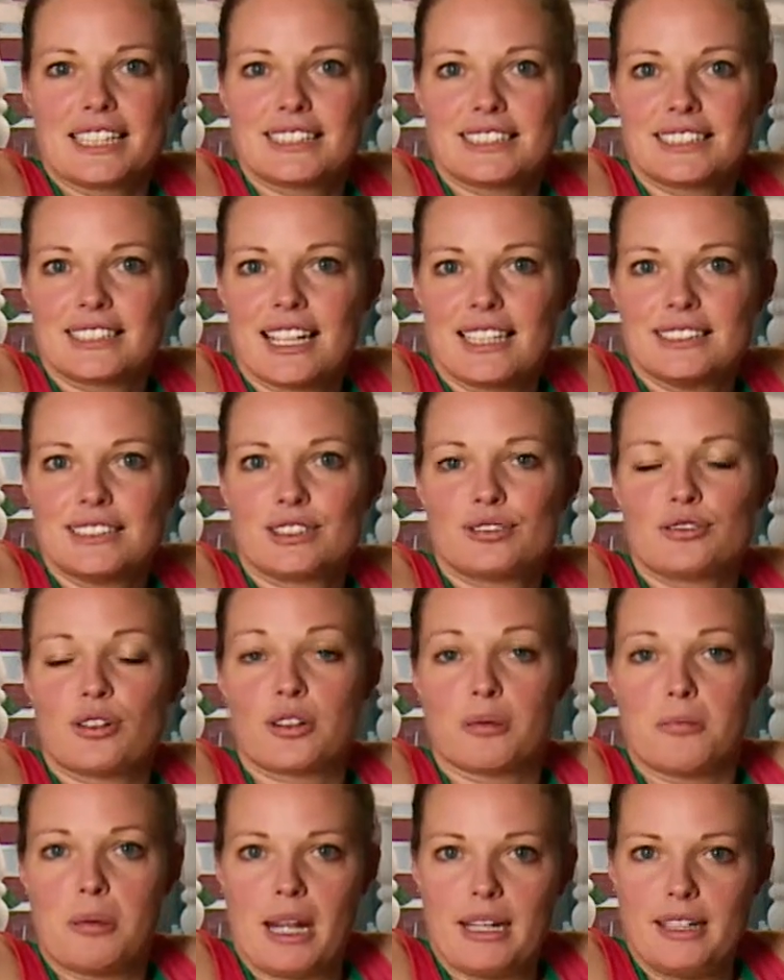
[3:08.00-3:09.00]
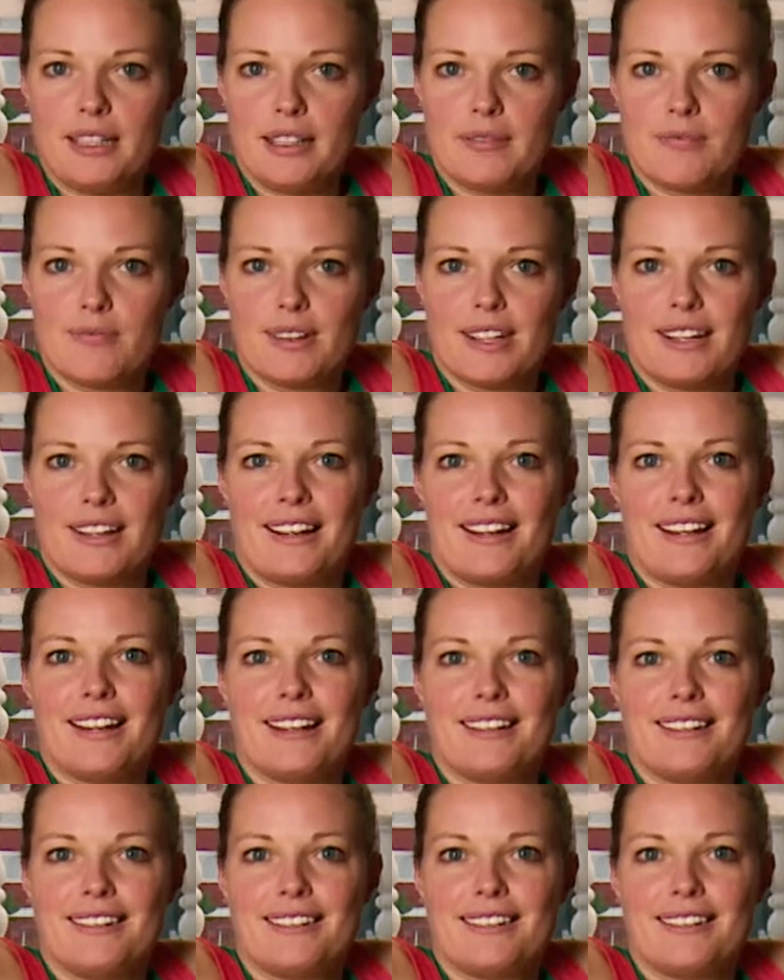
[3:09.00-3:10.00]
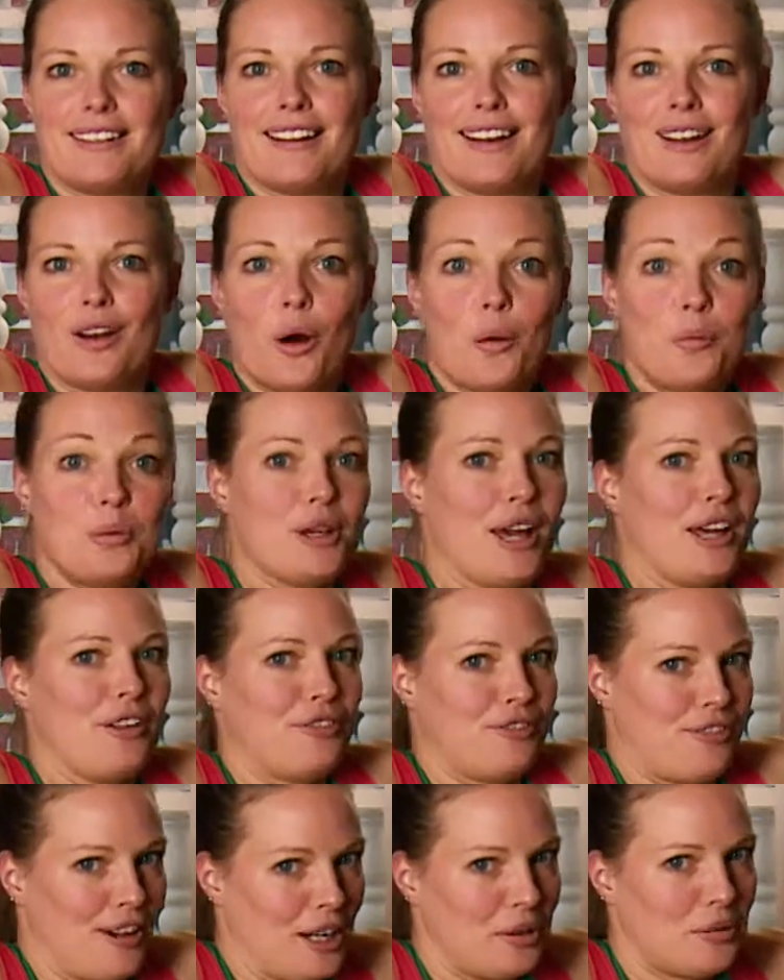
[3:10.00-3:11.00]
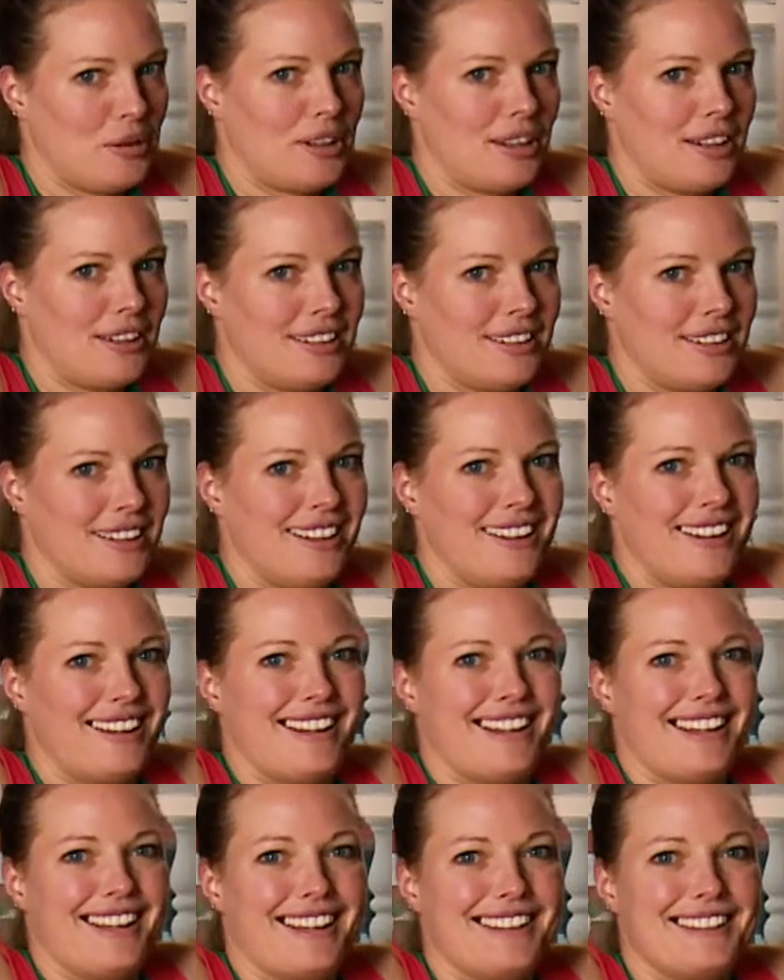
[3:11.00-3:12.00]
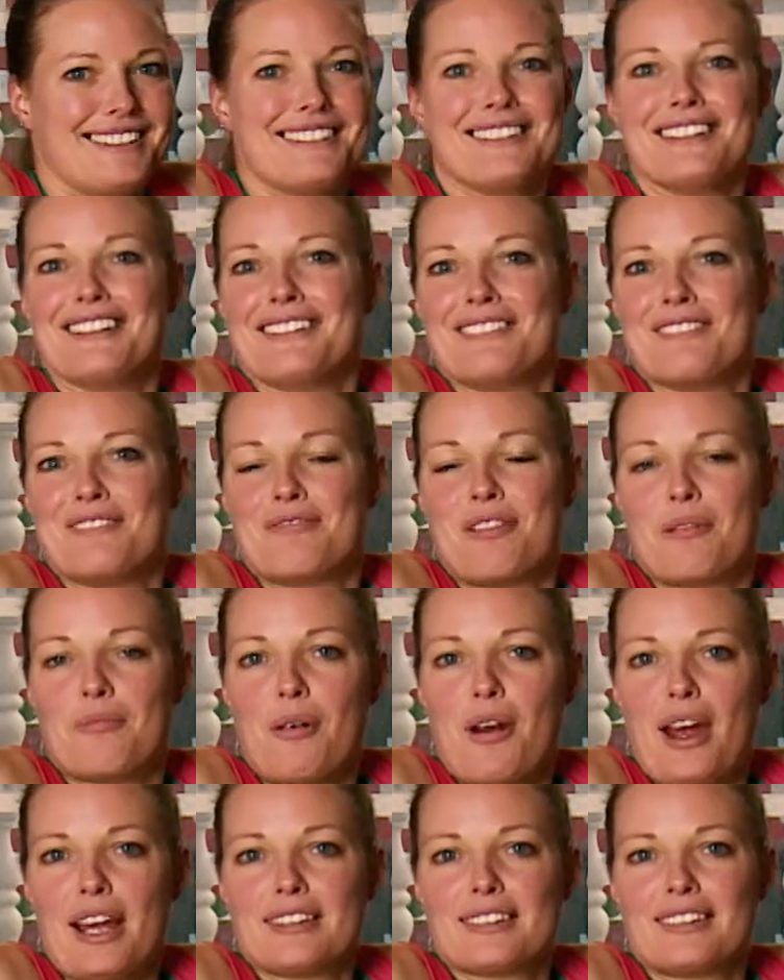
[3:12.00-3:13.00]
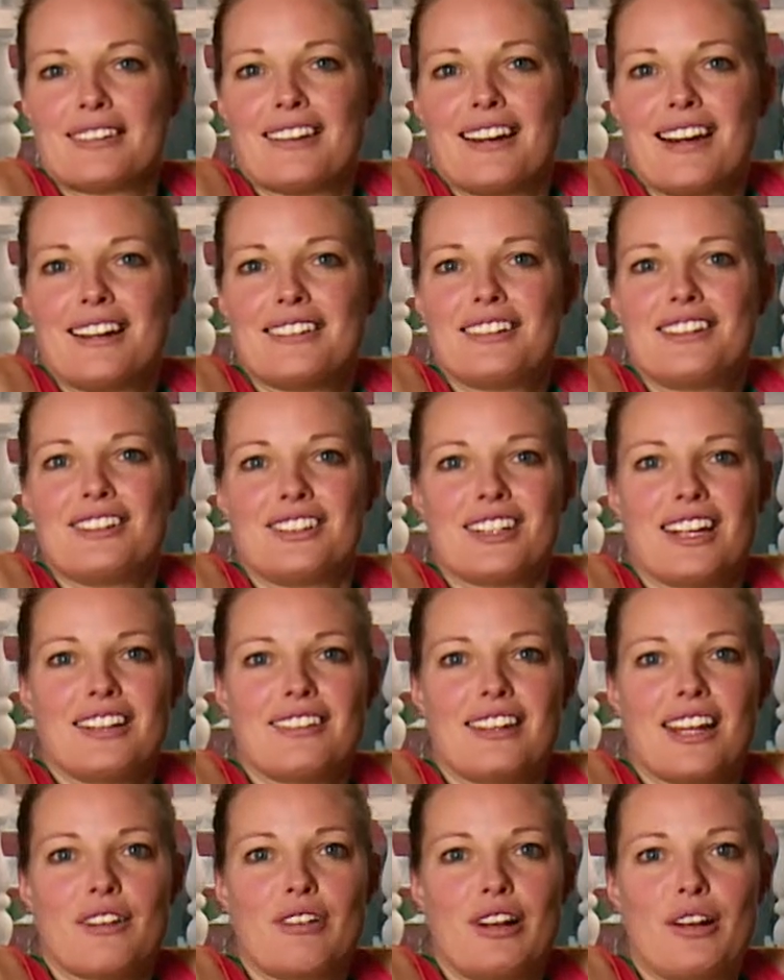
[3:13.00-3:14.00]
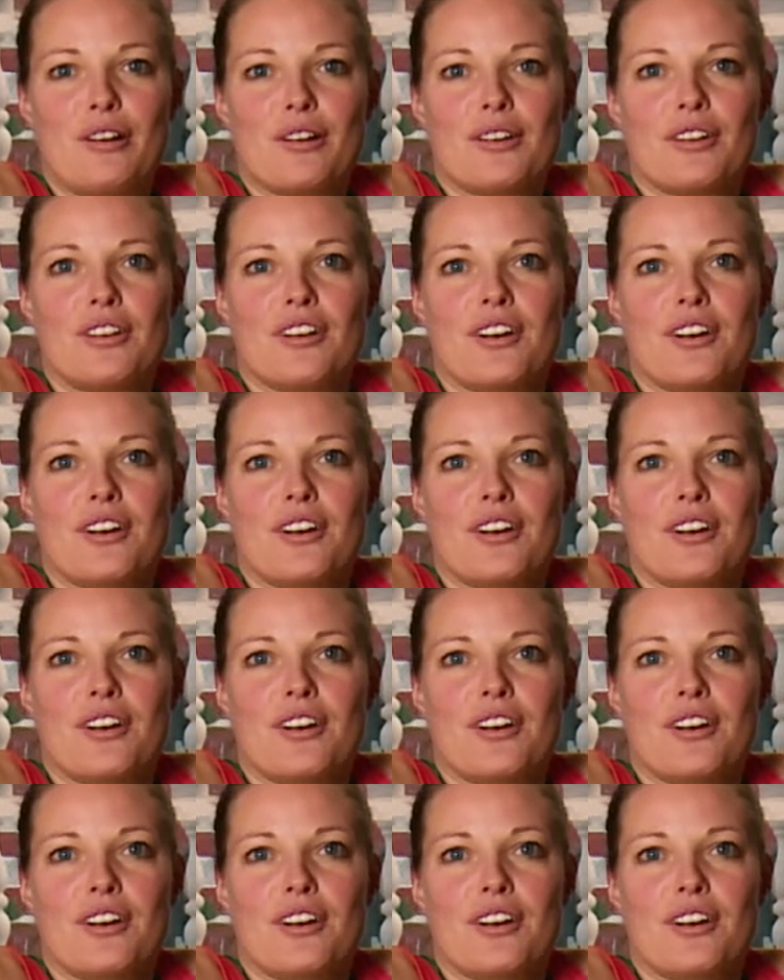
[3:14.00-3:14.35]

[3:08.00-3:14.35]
exercises for the belly and I hope you had fun with it and for more exercises just have a look